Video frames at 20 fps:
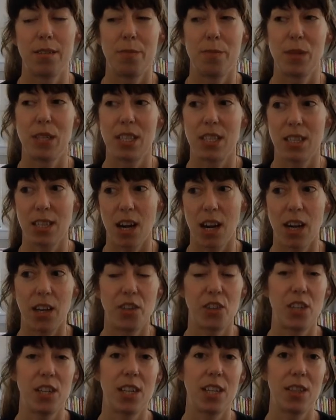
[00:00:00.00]

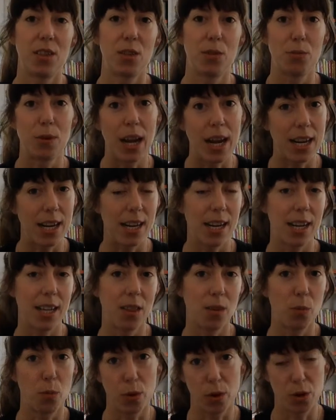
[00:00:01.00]
massaging the writing
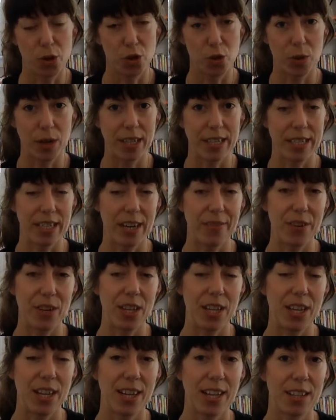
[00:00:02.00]
and the word choice and
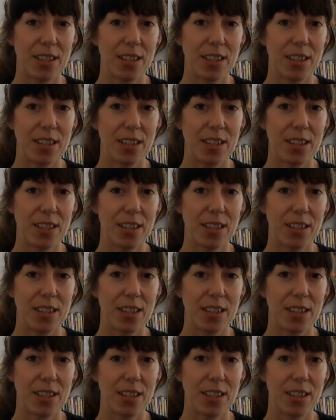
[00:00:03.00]
everything.